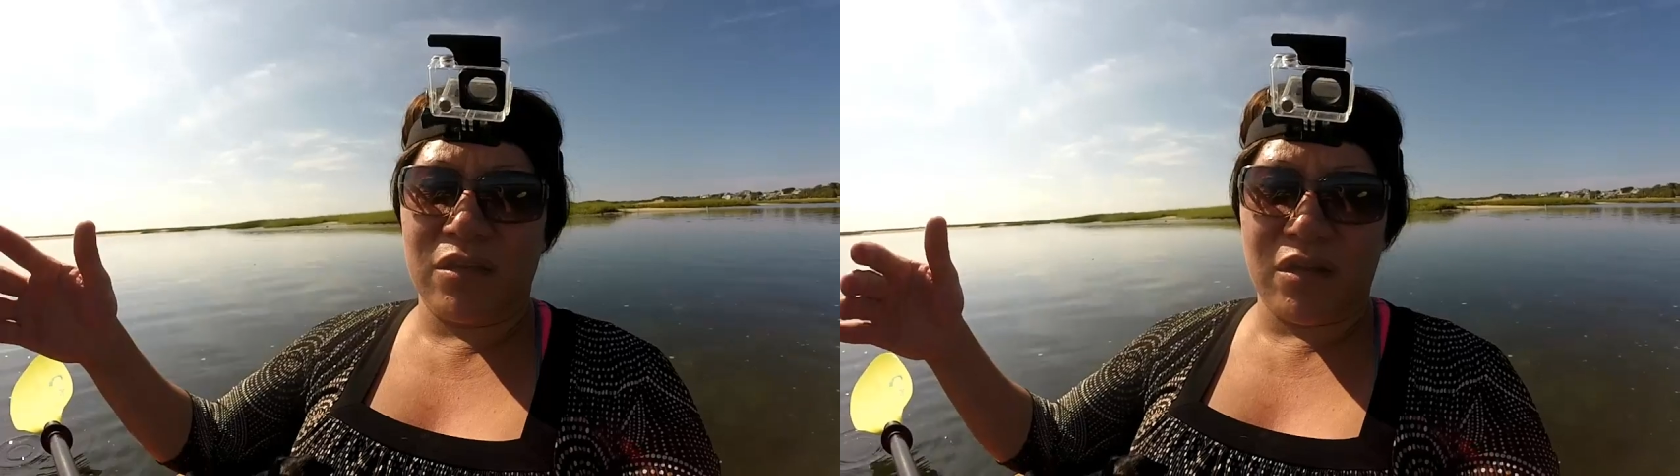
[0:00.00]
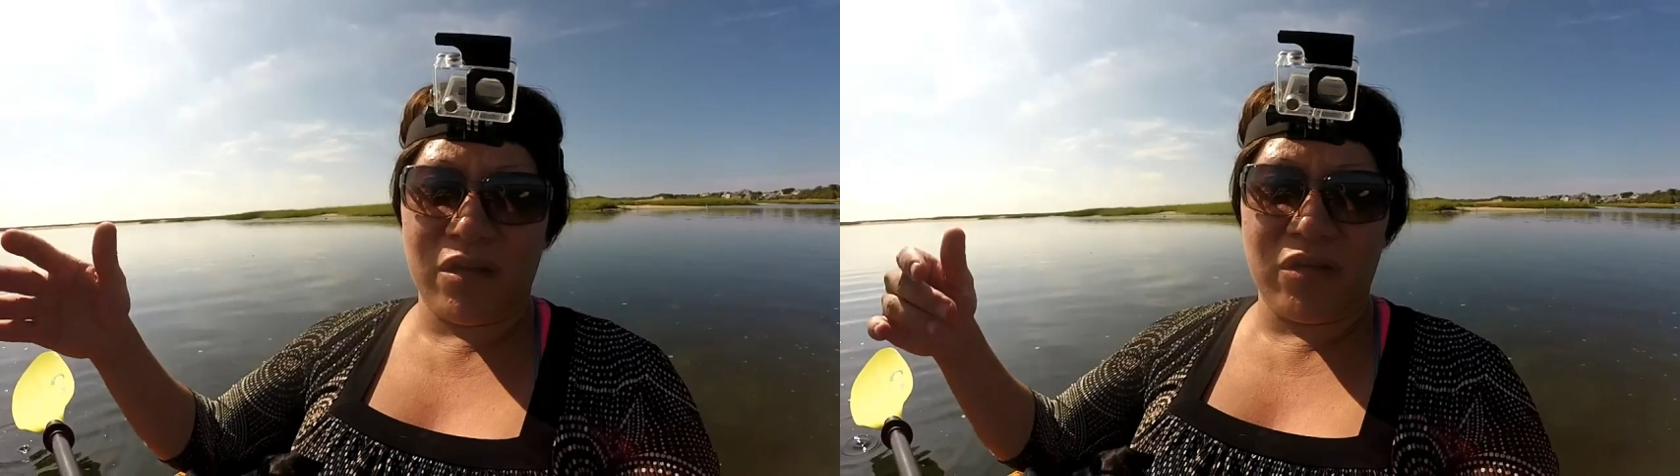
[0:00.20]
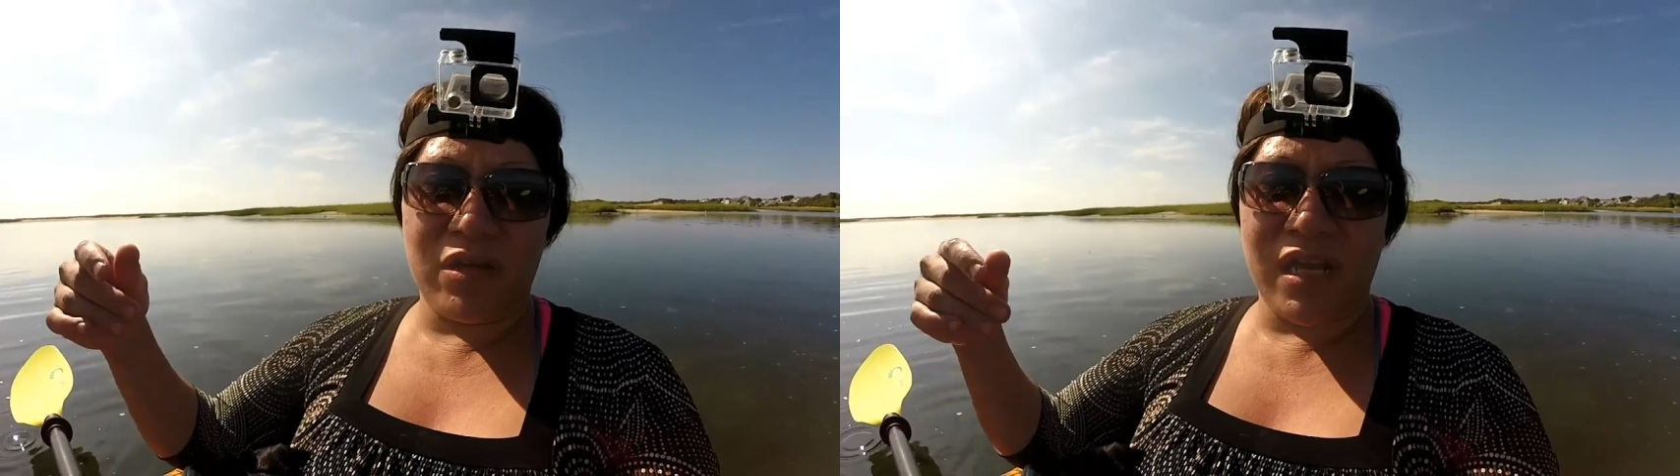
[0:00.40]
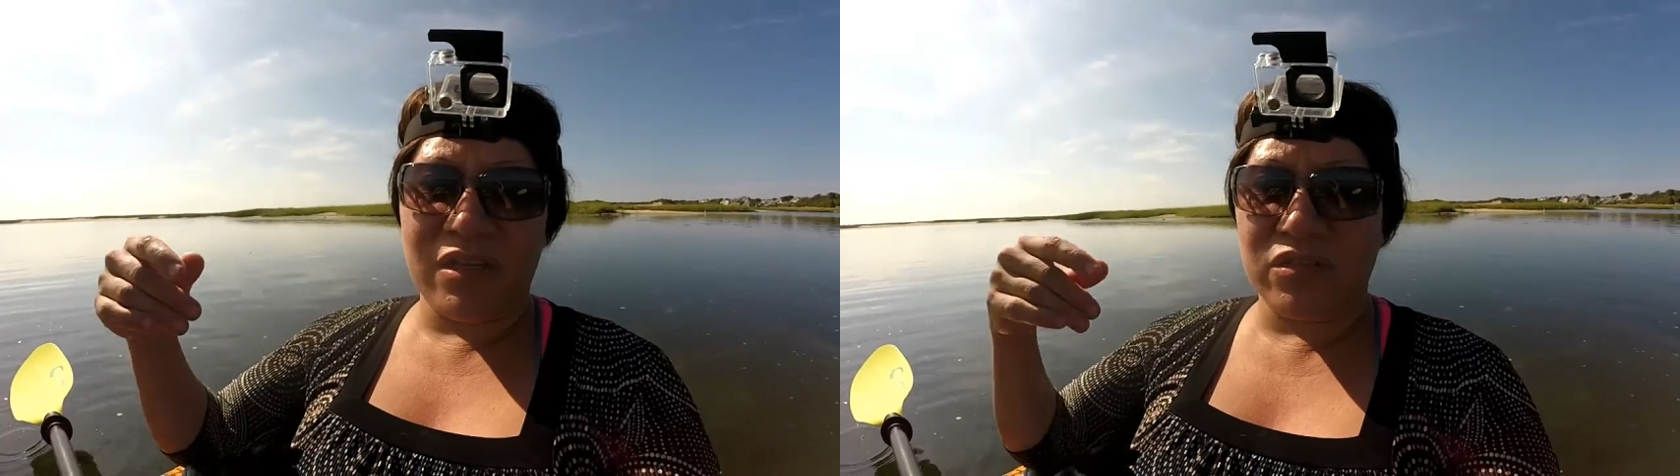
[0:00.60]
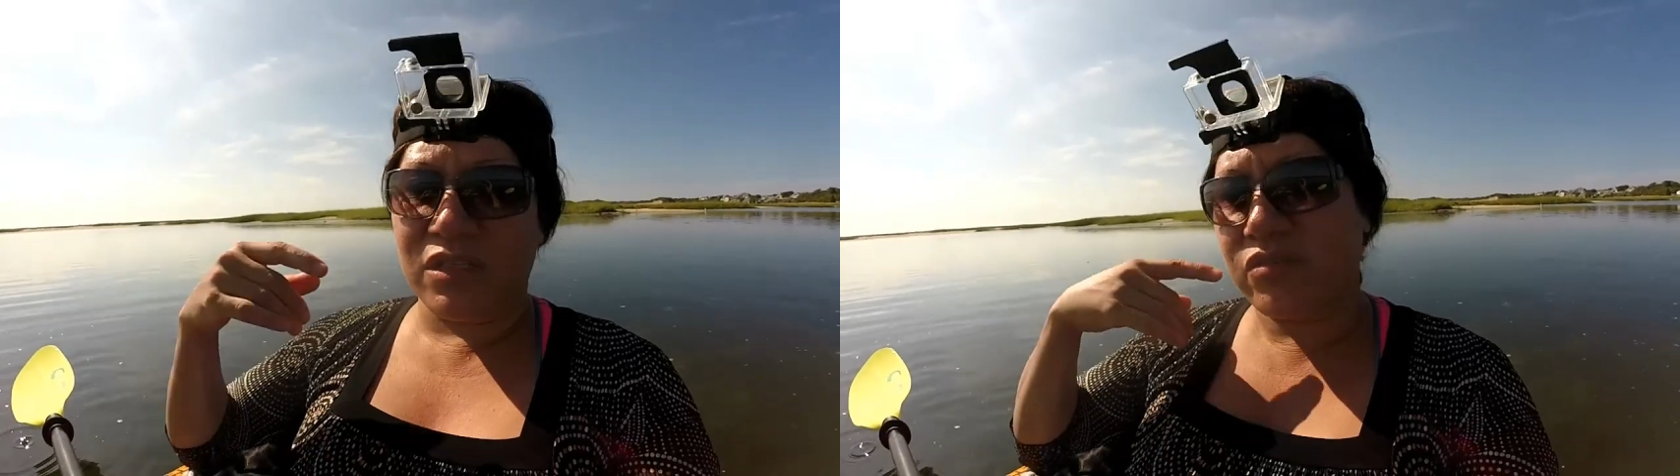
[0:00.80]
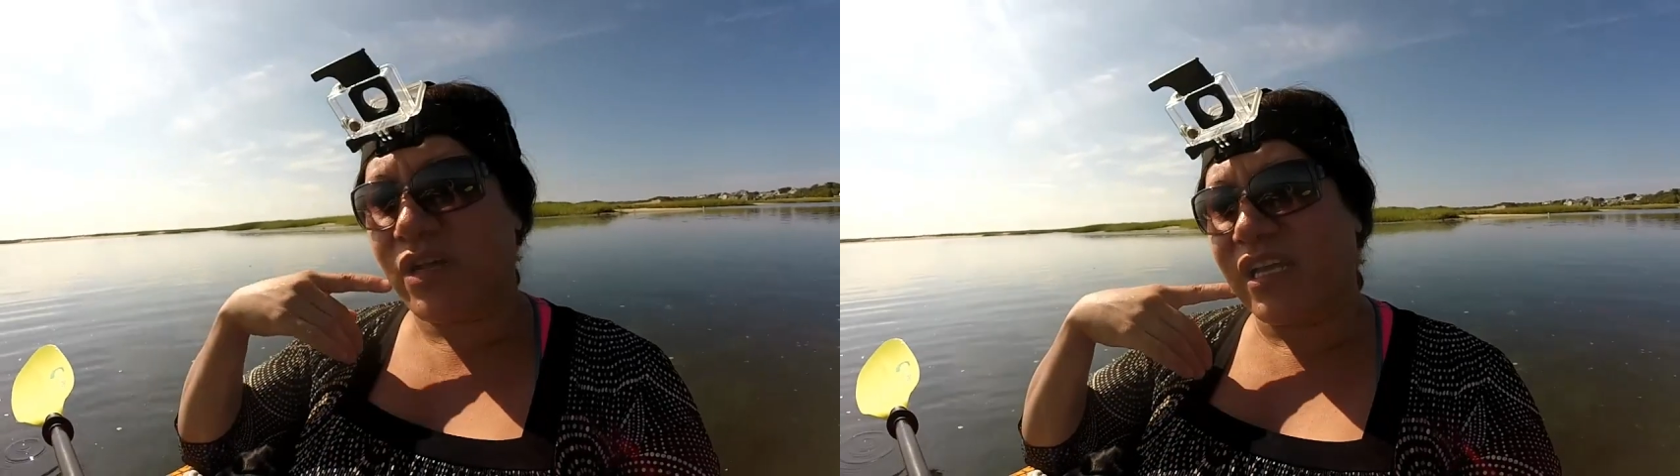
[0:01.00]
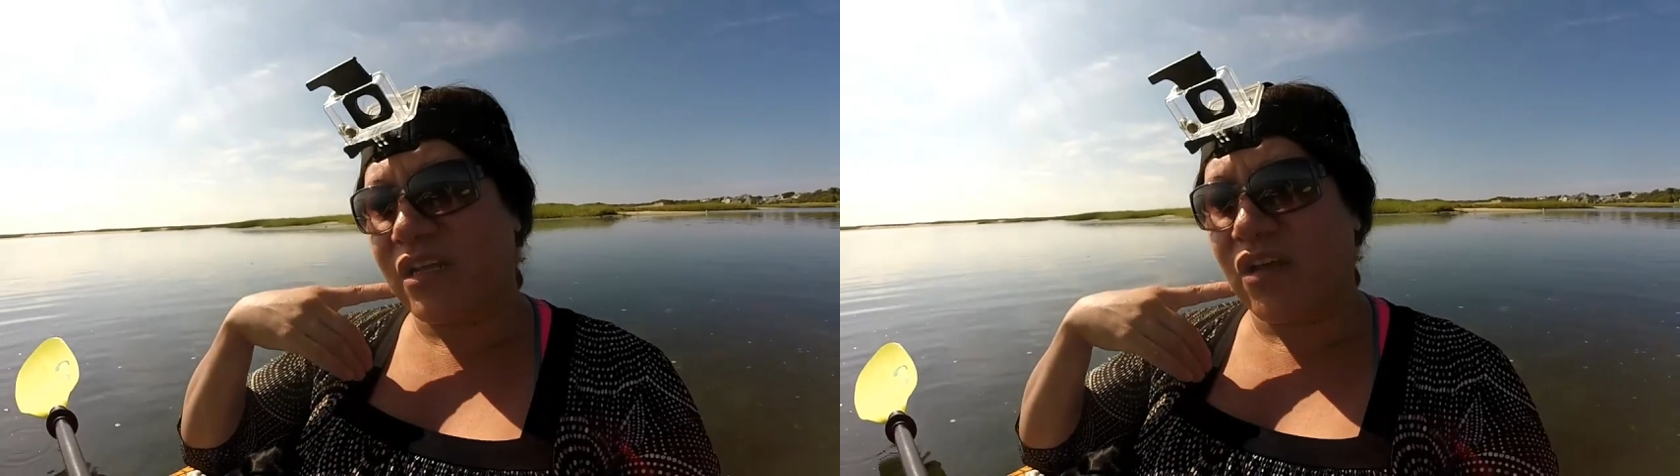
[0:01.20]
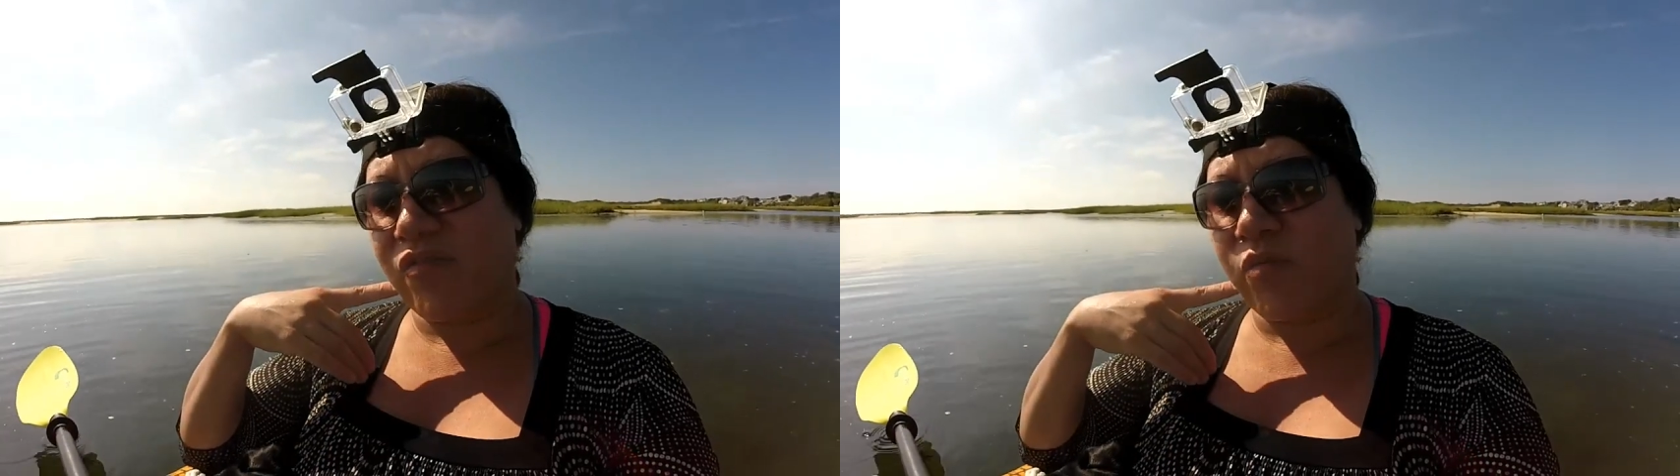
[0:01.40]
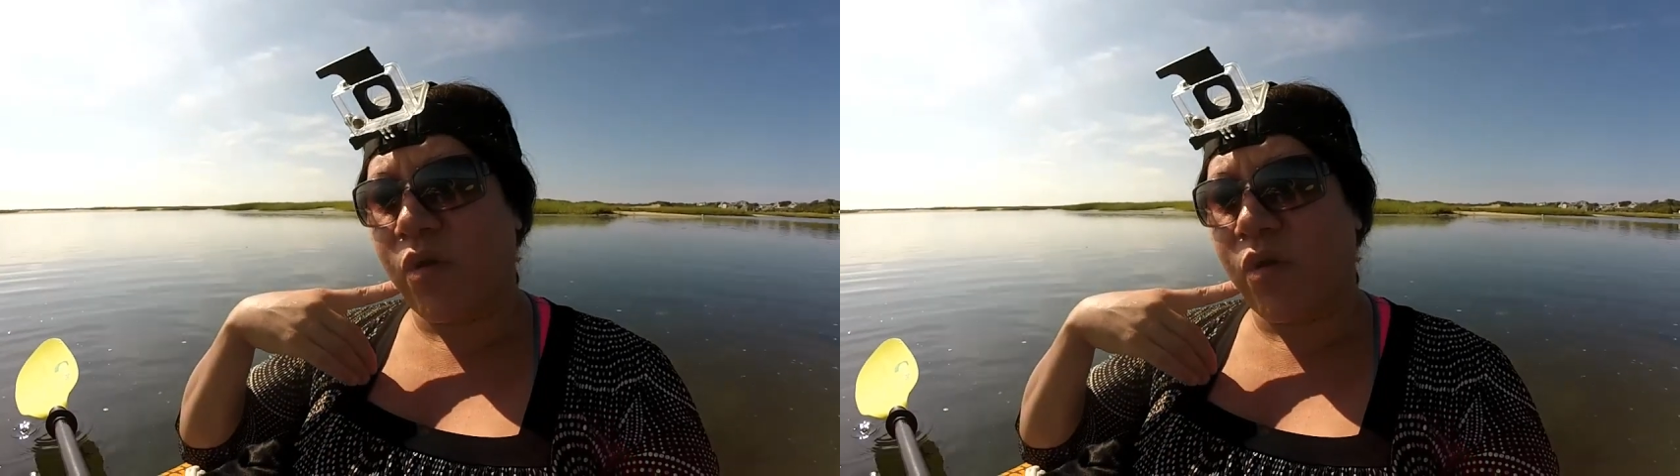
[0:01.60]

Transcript: you know, you can actually drag it over